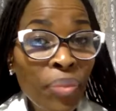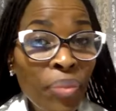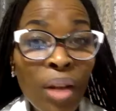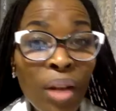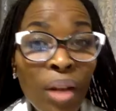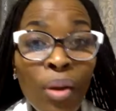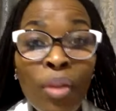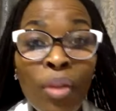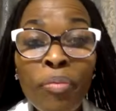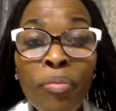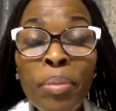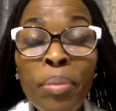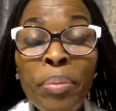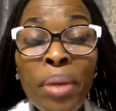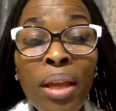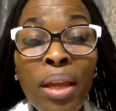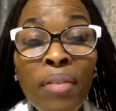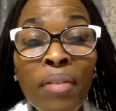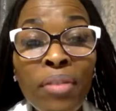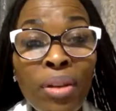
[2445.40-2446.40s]
a lot of
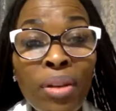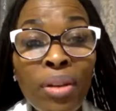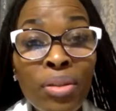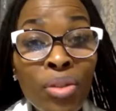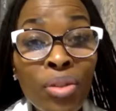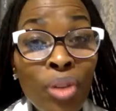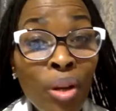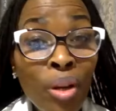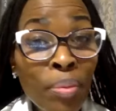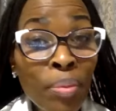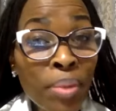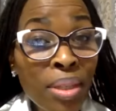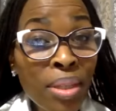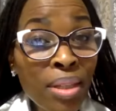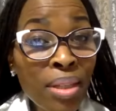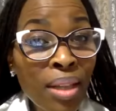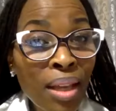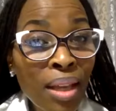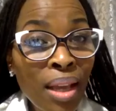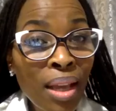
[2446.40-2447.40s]
people have lost
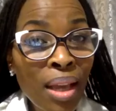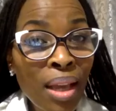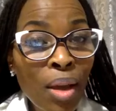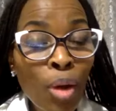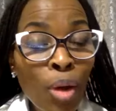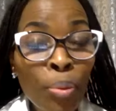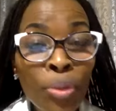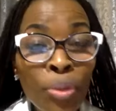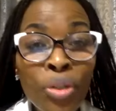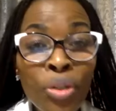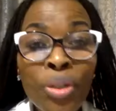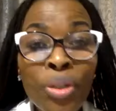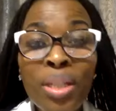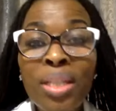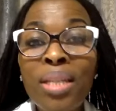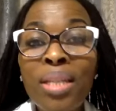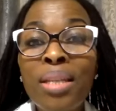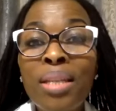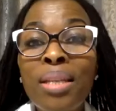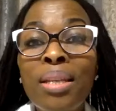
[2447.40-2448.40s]
jobs,
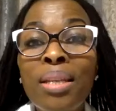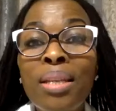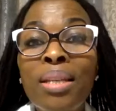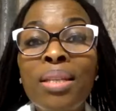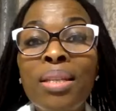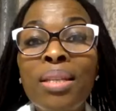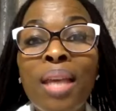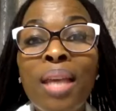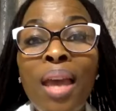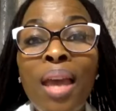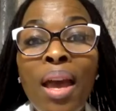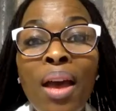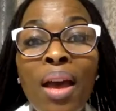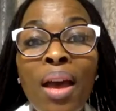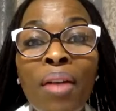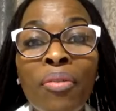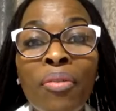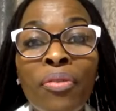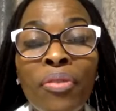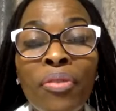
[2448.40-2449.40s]
opportunities
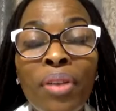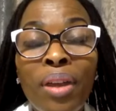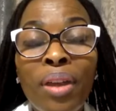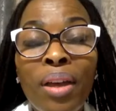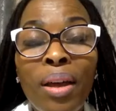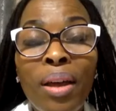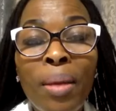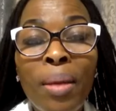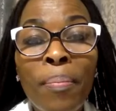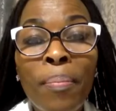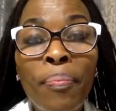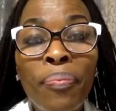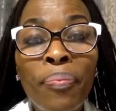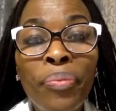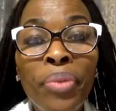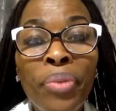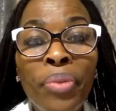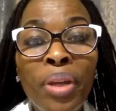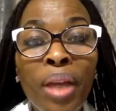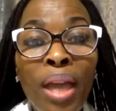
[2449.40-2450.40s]
have,
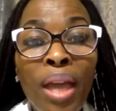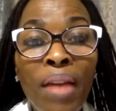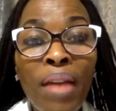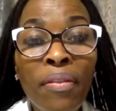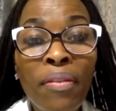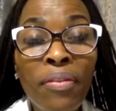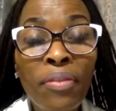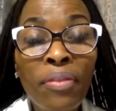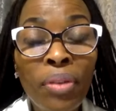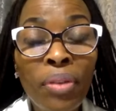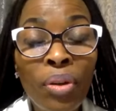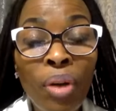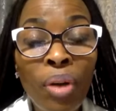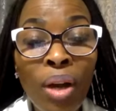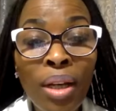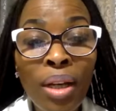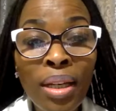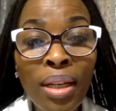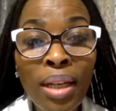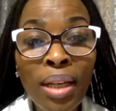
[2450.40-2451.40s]
um, have
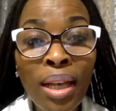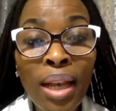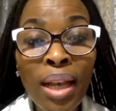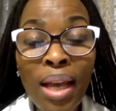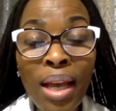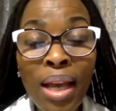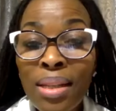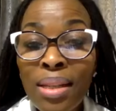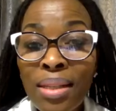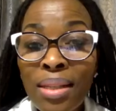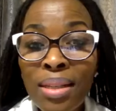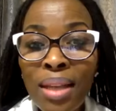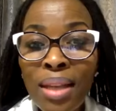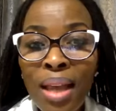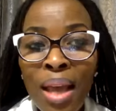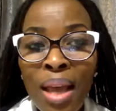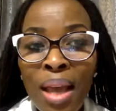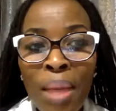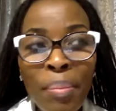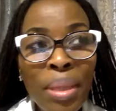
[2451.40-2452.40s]
gone less.
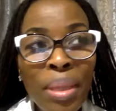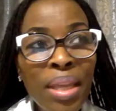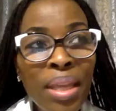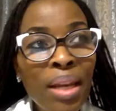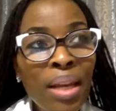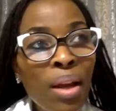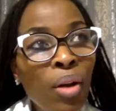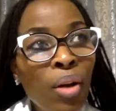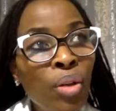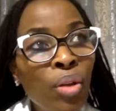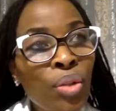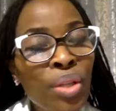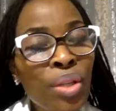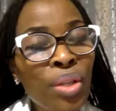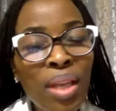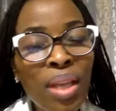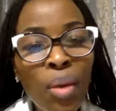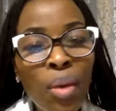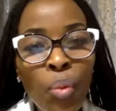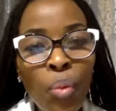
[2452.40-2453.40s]
But then I also
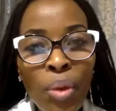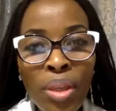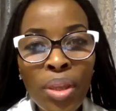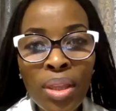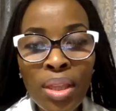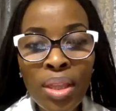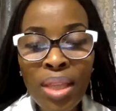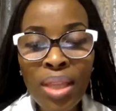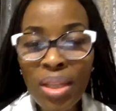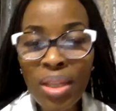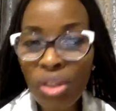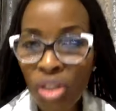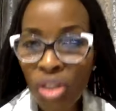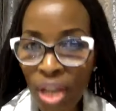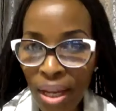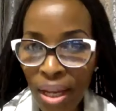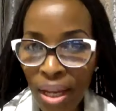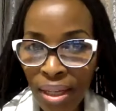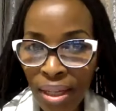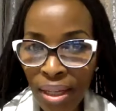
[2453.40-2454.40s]
say with this
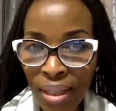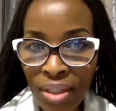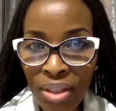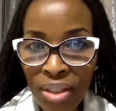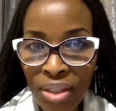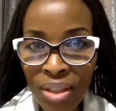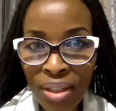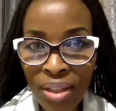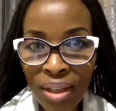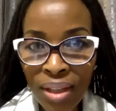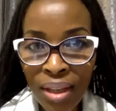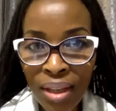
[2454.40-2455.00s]
challenge,